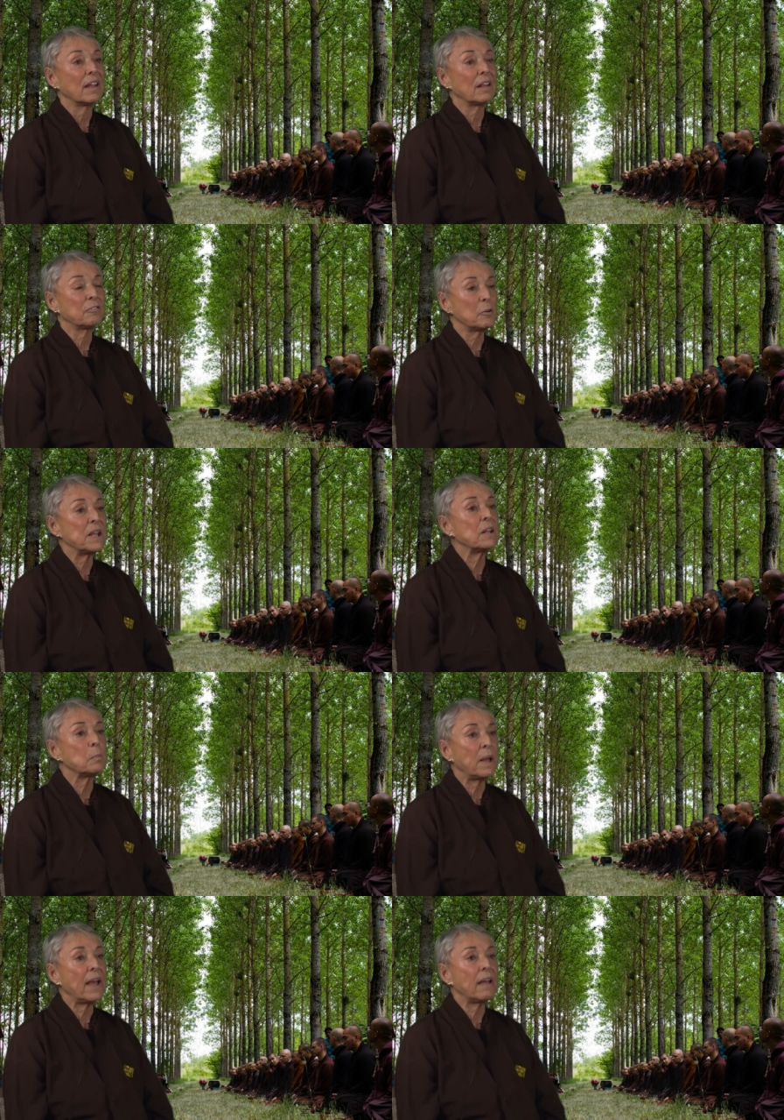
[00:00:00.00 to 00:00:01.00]
And for me, the
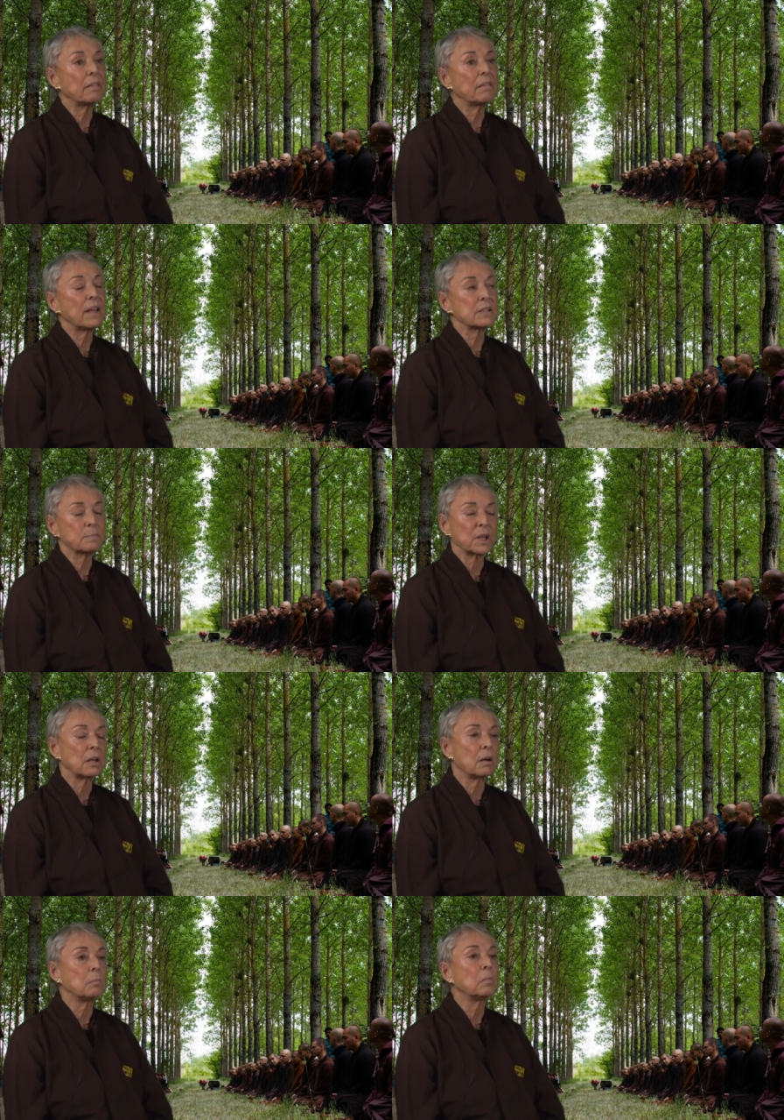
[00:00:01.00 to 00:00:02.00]
path has
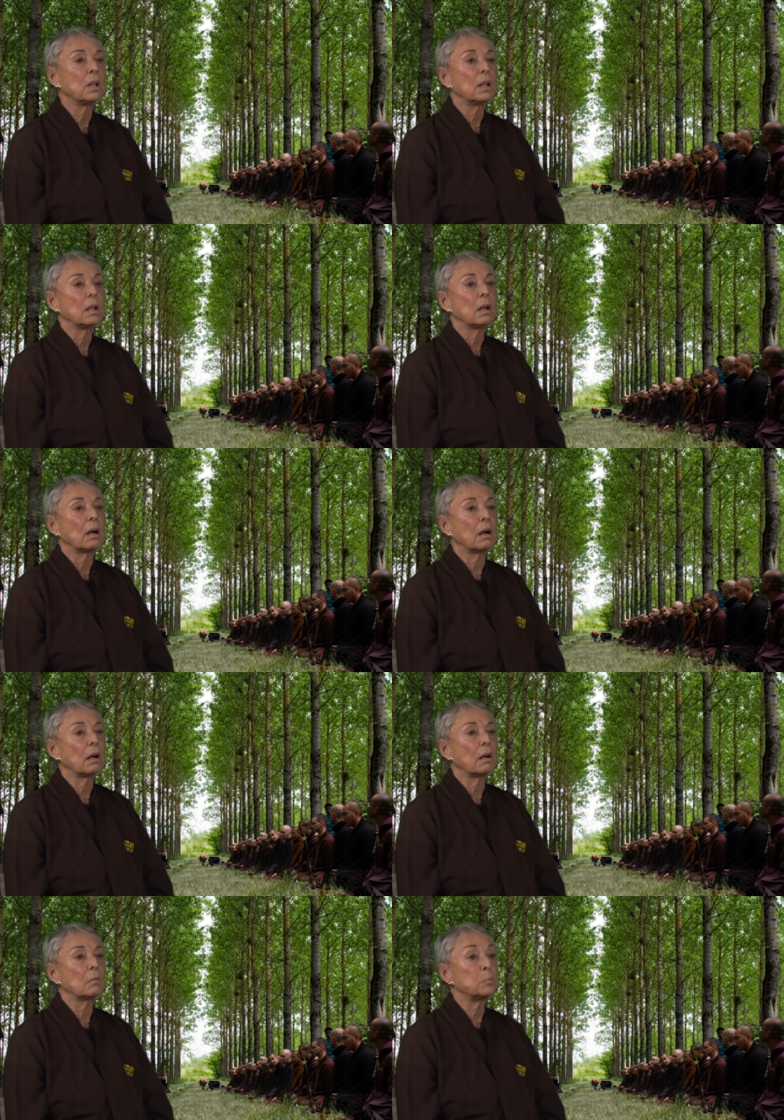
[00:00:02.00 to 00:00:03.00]
become
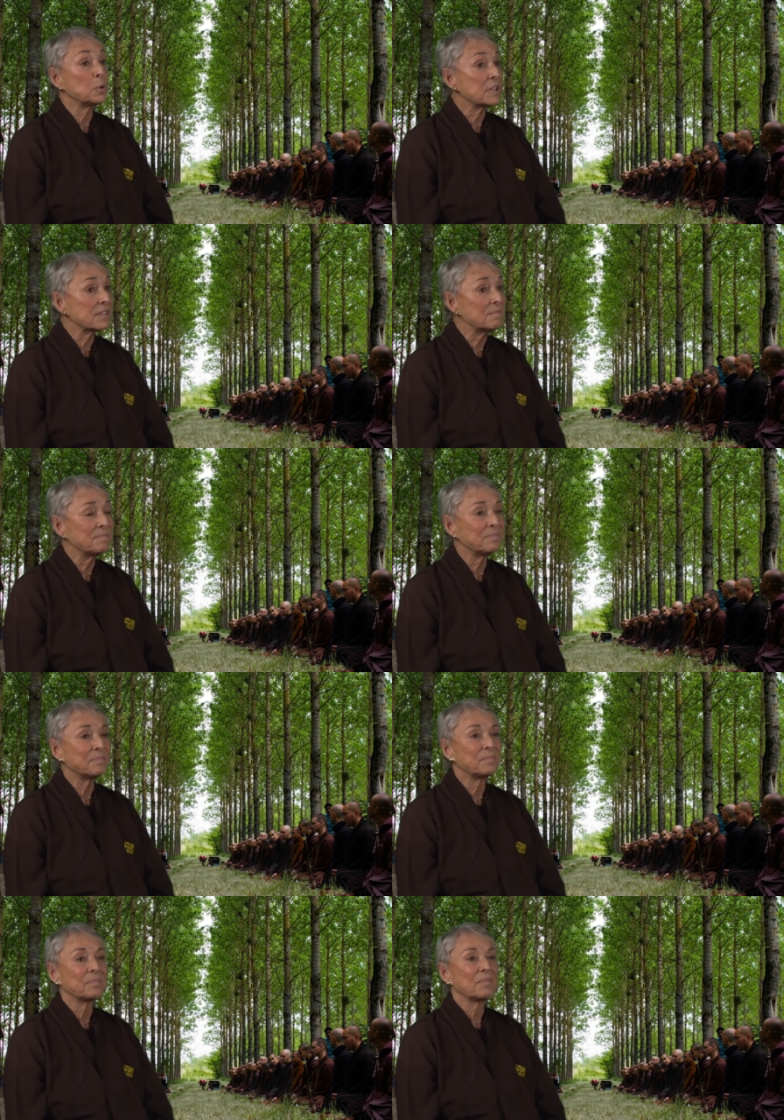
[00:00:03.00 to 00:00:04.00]
uh, Buddhism.
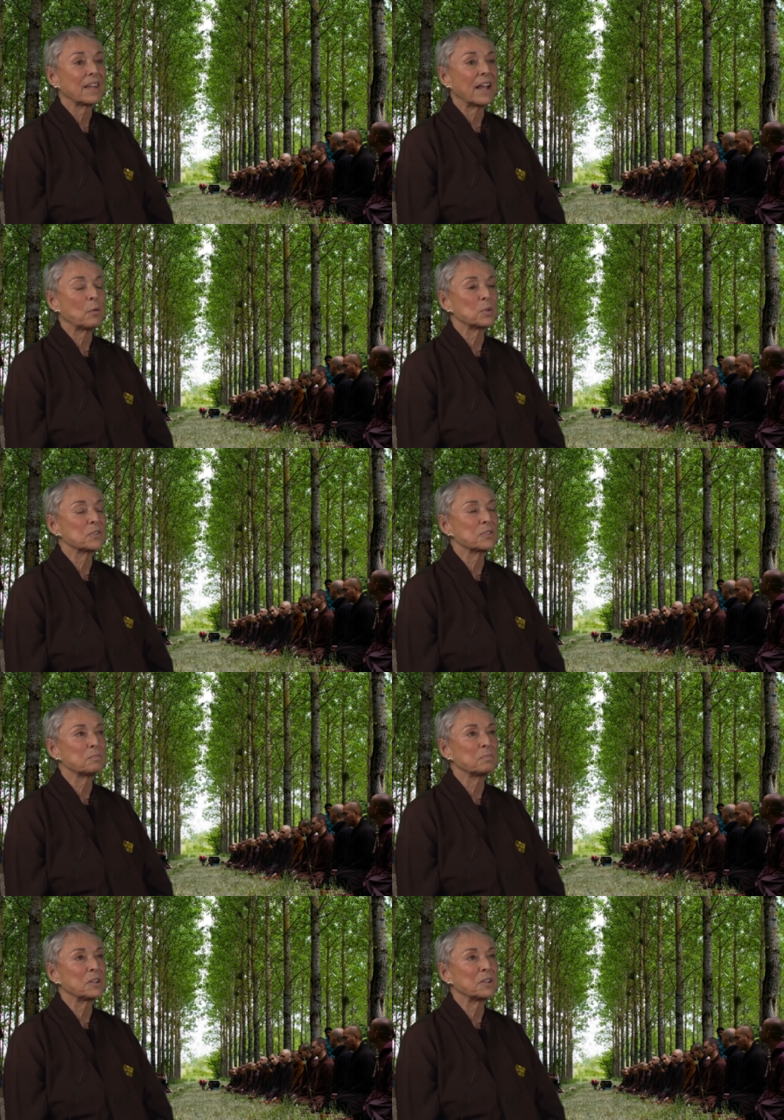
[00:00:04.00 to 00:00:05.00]
I was
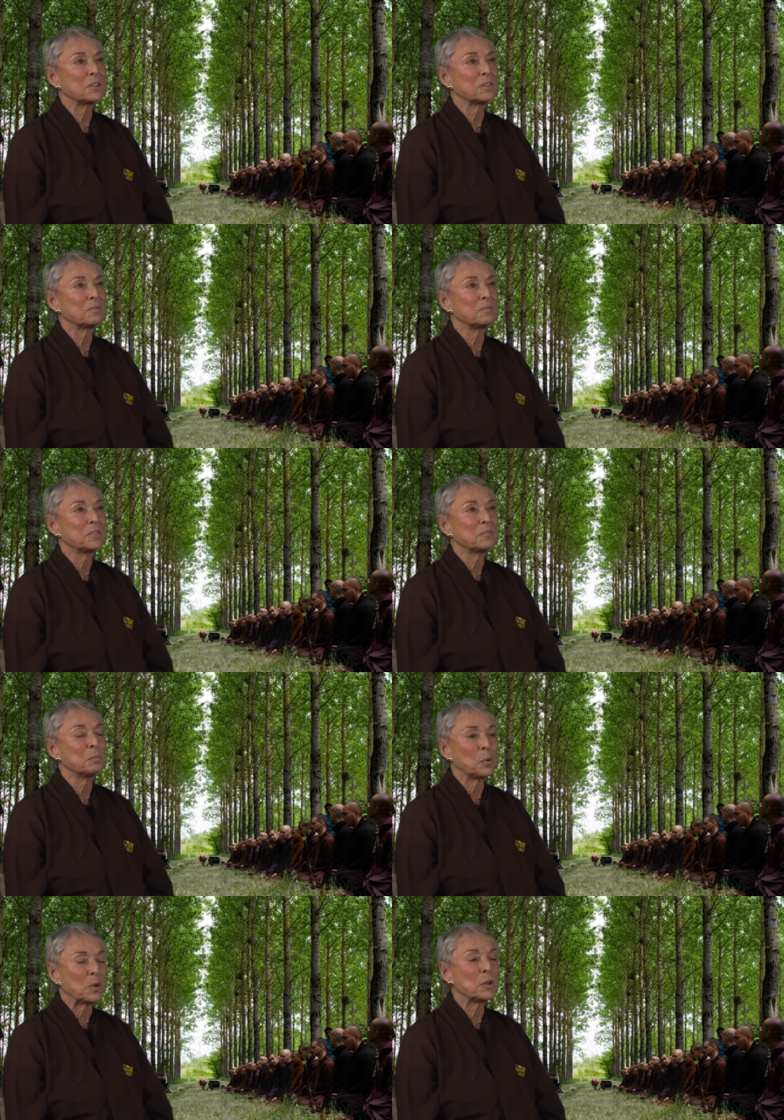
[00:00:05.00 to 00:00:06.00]
uh,
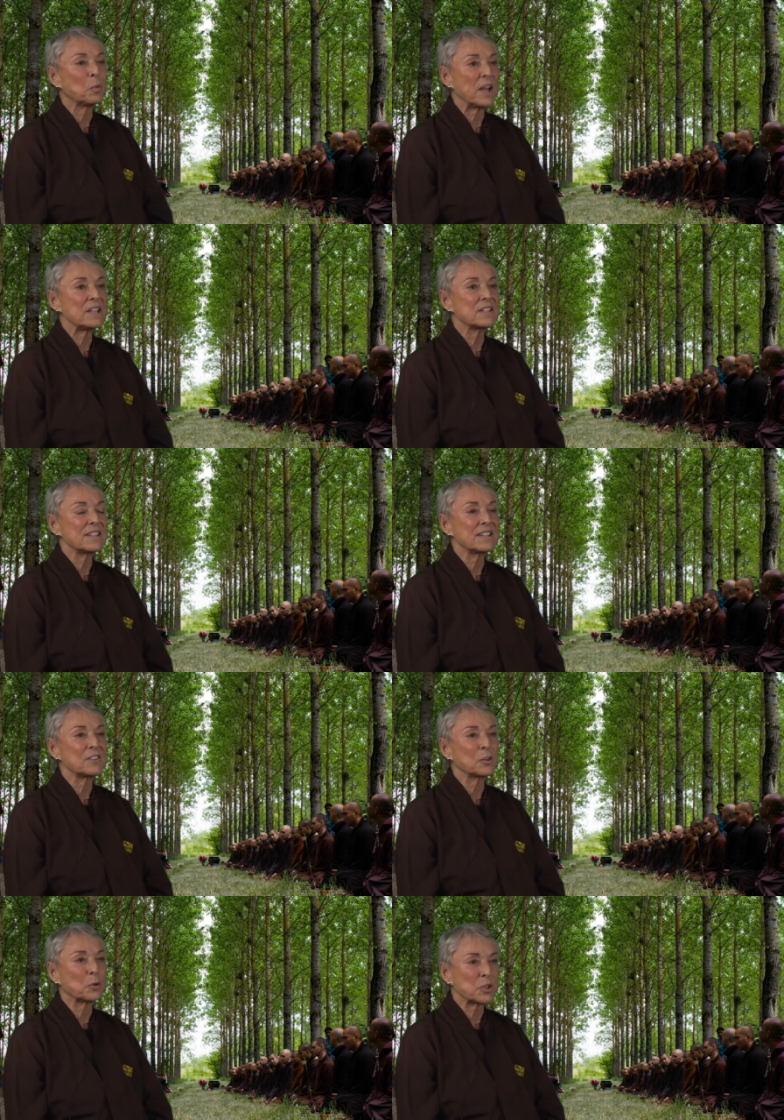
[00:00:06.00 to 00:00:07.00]
born and raised
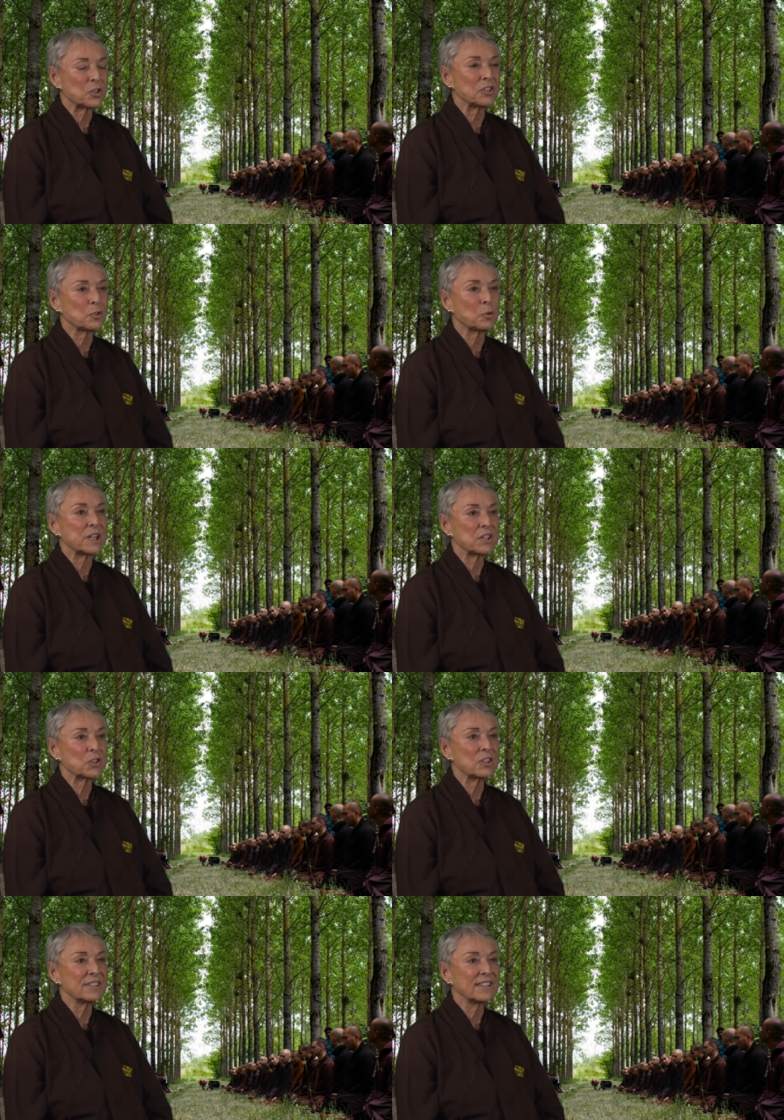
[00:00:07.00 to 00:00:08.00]
in a Christian
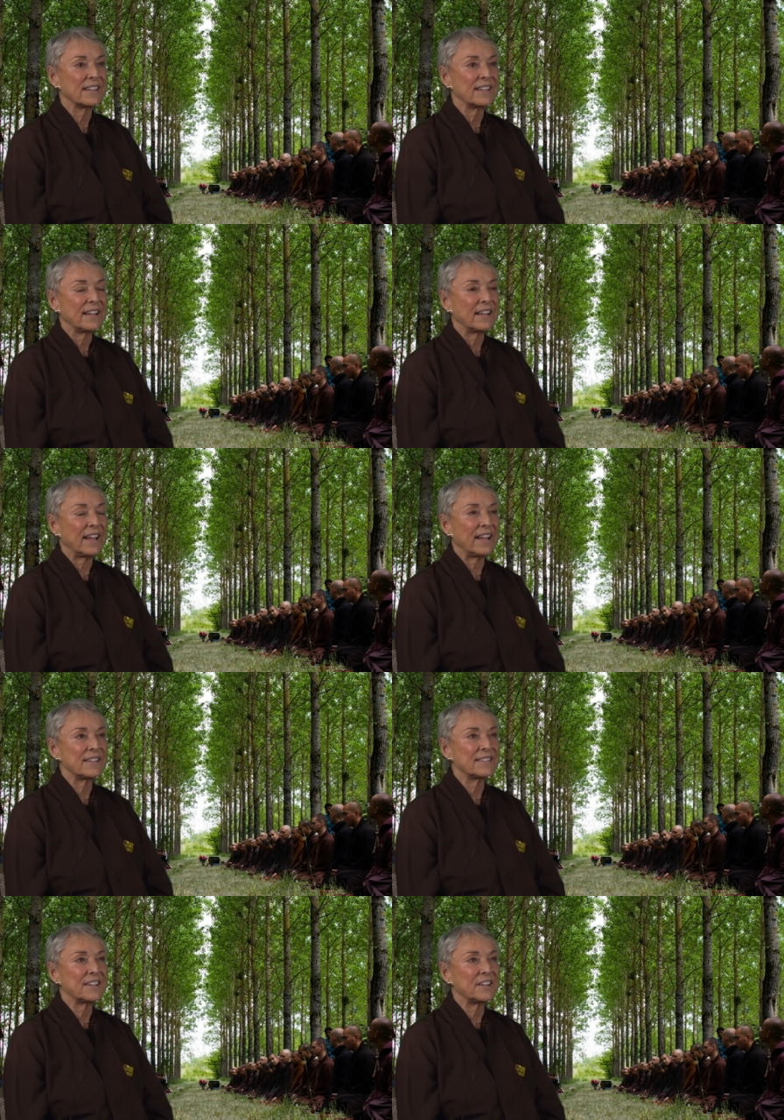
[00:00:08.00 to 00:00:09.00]
tradition,
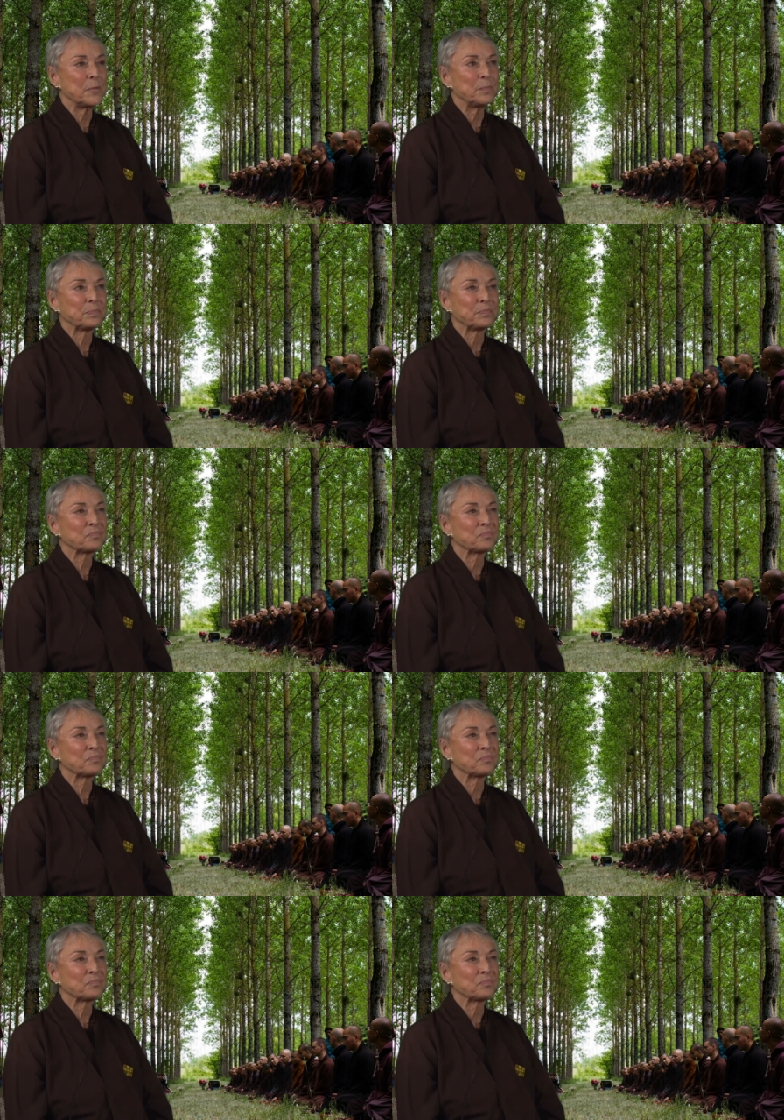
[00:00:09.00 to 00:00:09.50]
and um,